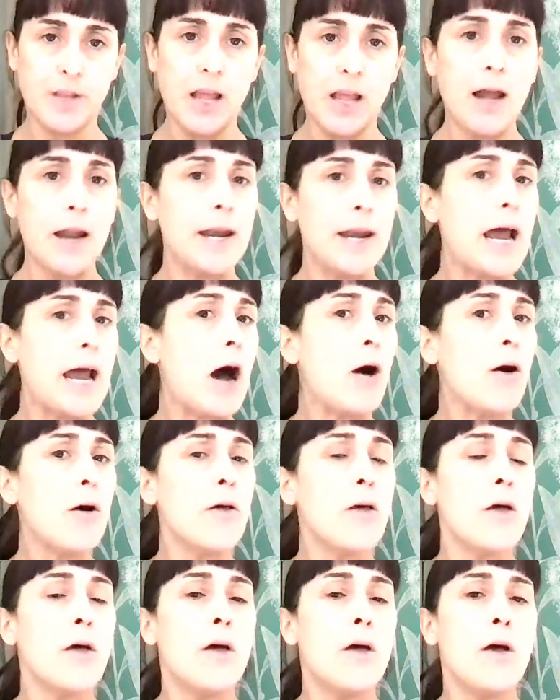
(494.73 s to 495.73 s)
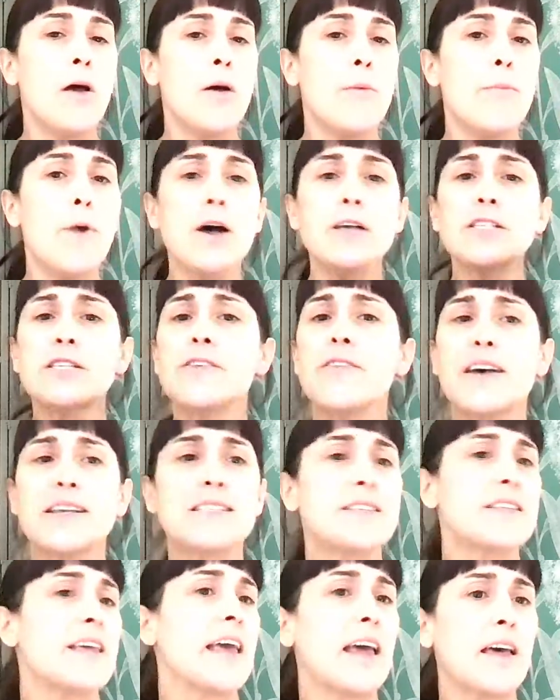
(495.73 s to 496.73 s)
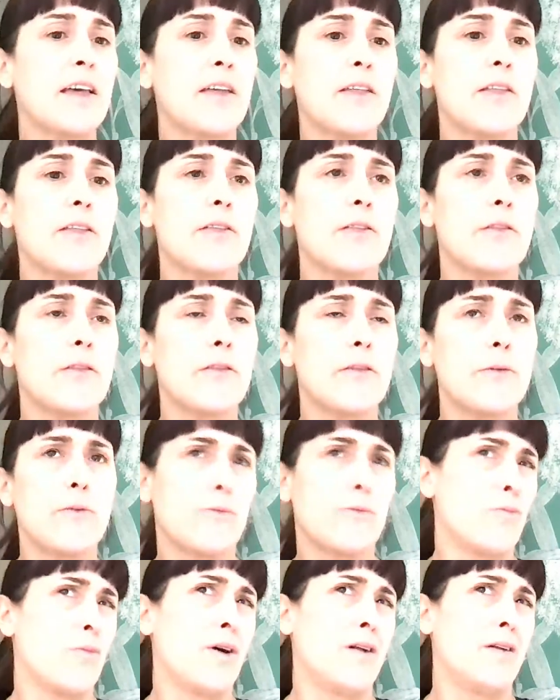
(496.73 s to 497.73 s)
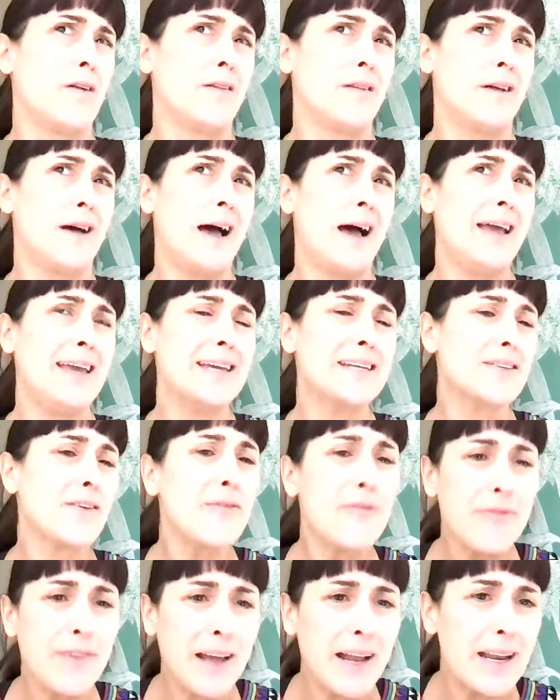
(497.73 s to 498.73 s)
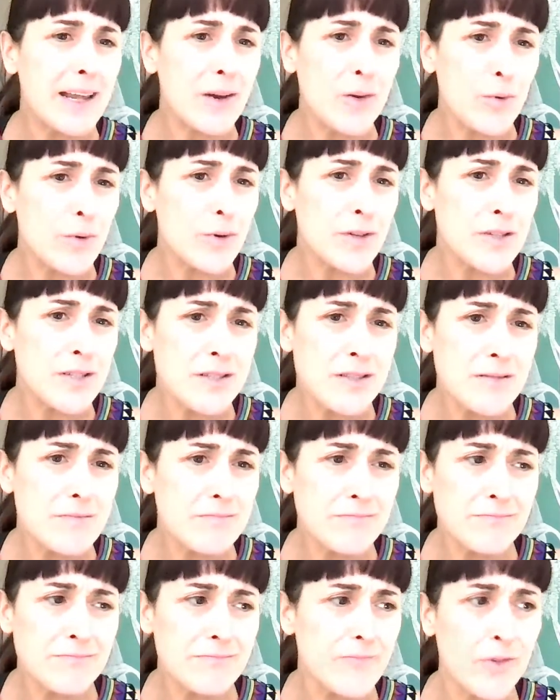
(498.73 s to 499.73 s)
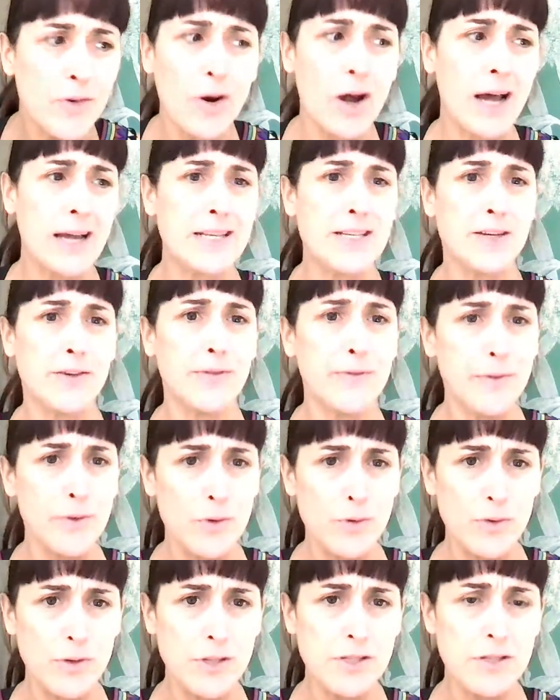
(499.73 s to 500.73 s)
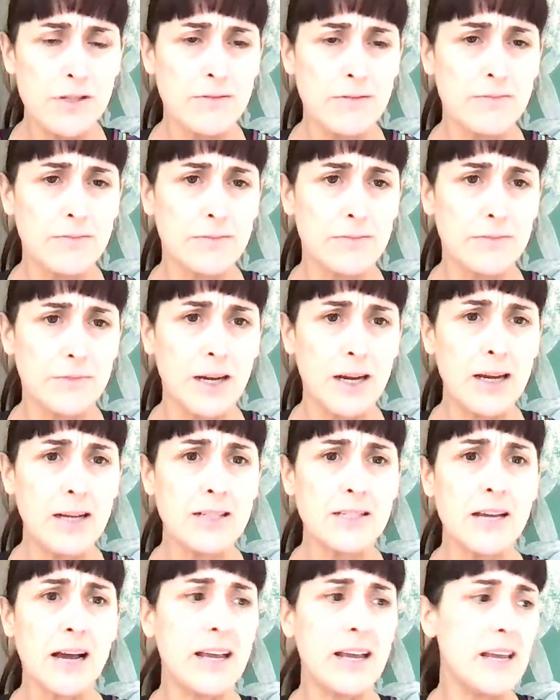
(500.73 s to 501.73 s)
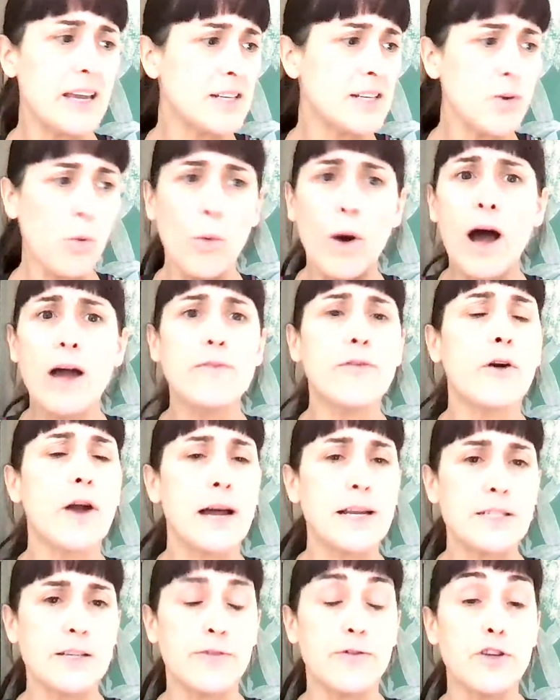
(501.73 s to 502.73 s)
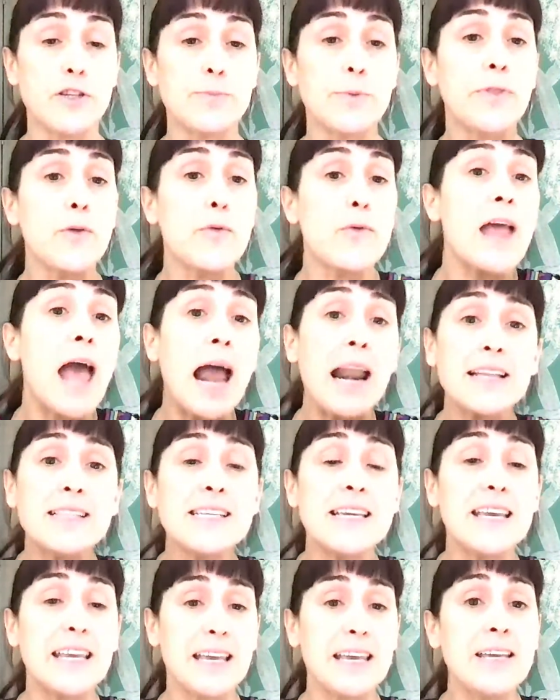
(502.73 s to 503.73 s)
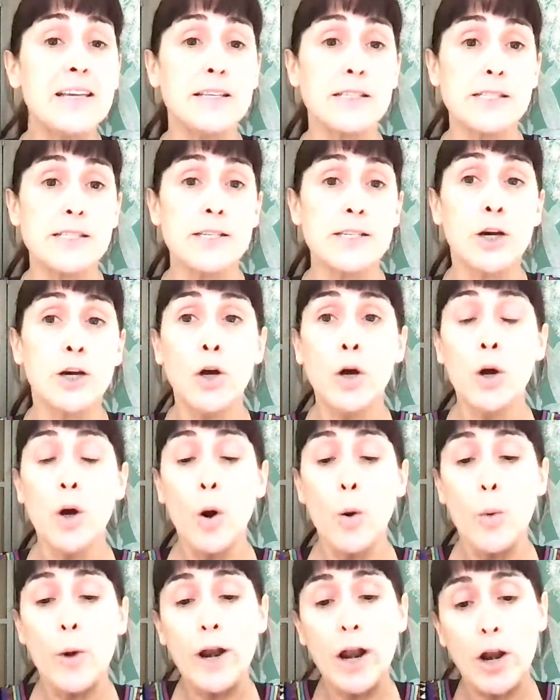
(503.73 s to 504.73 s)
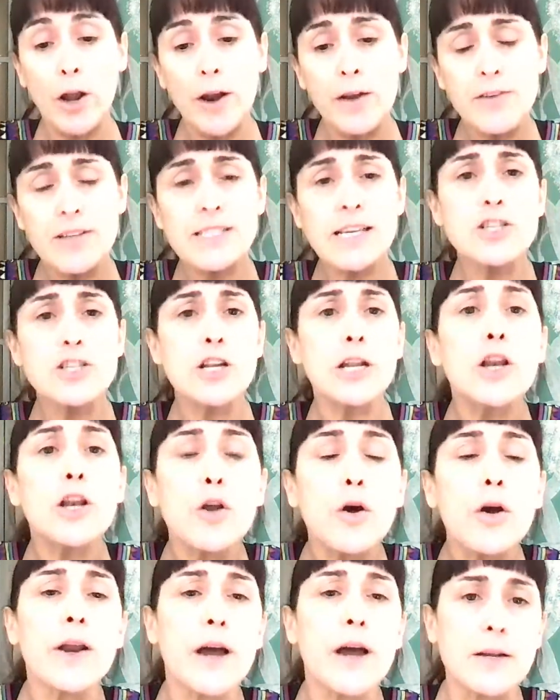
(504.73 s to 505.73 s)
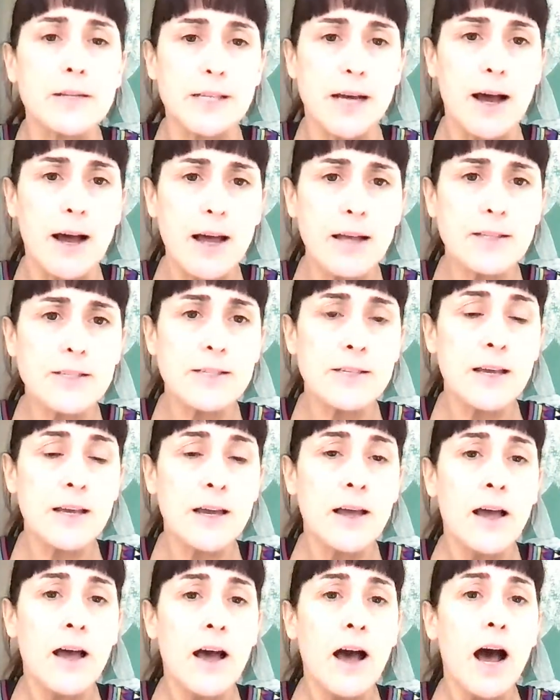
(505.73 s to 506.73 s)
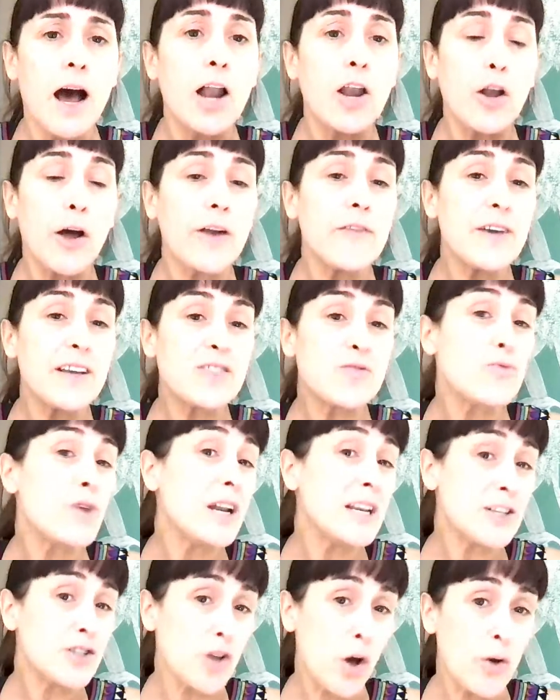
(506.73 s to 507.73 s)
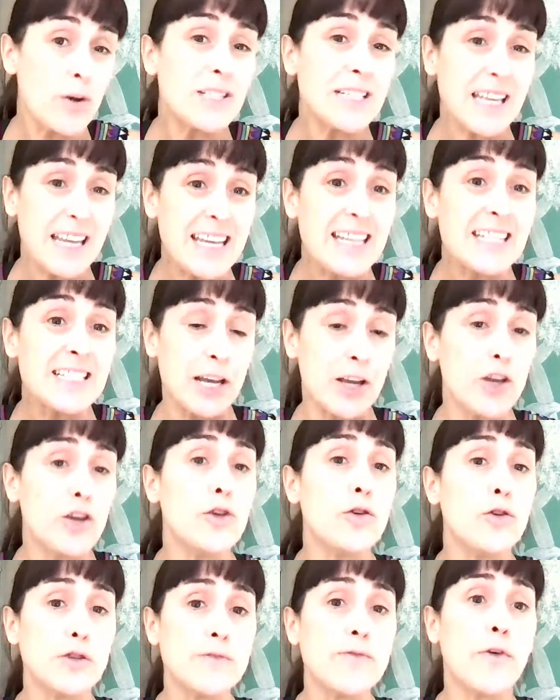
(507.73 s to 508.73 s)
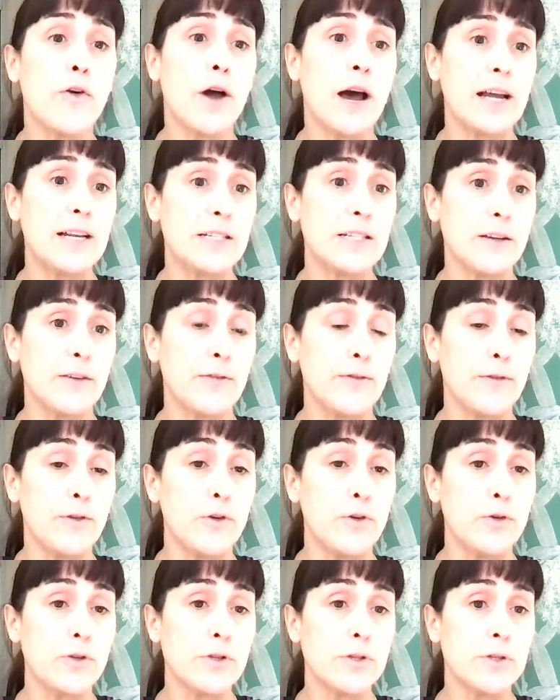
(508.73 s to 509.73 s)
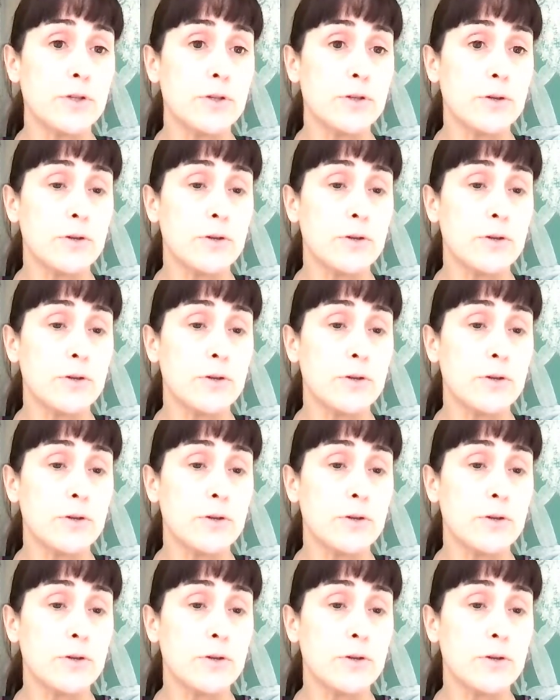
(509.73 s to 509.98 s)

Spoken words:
Now, most of us think, well, I eat a fairly good variety of foods, right? I eat a wide variety of foods. But the reality is, when a lot of us actually look at our diets, a lot of us really don't eat a huge variety of foods.